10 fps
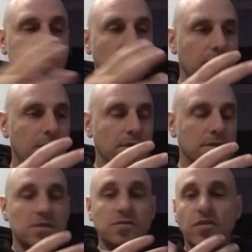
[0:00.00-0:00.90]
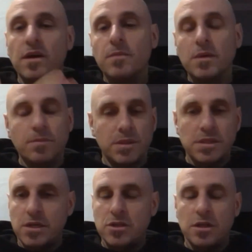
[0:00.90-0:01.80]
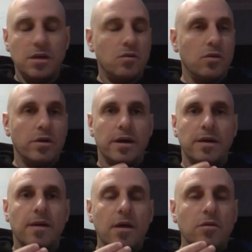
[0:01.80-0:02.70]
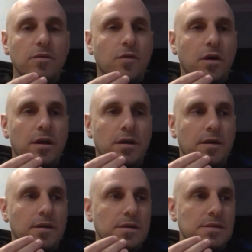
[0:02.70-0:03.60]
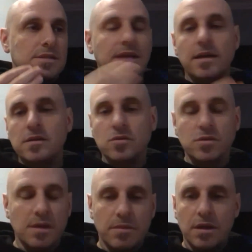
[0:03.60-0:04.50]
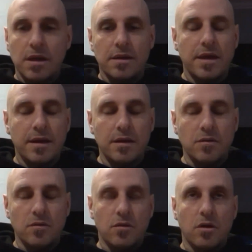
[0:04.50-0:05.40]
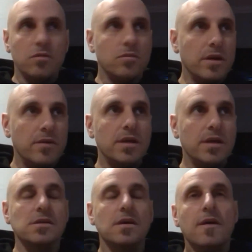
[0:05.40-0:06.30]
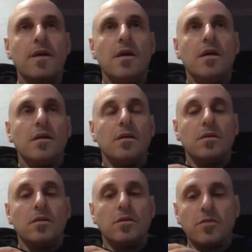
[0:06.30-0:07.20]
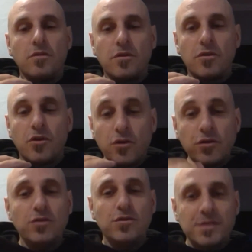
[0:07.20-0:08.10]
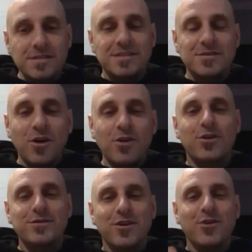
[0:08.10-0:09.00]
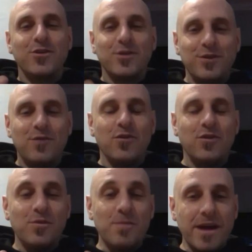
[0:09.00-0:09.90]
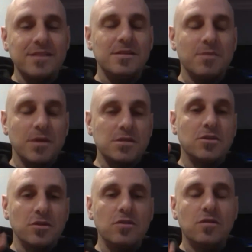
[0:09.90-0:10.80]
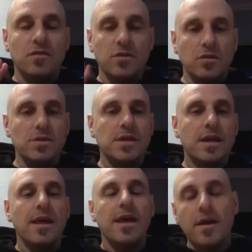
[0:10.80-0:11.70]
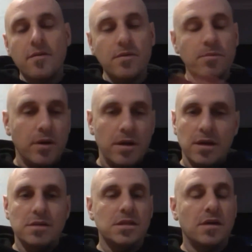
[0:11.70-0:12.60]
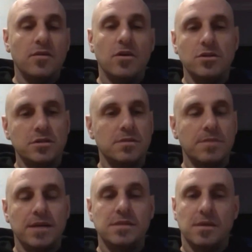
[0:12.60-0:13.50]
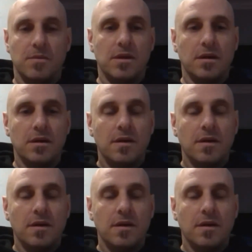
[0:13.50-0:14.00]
a disfigurement potentially, or you've got a stunt or something like that in your growth, or whatever it is, the good news is it's not good news for humanity, but it's good news for you, is that everybody is self-conscious about something.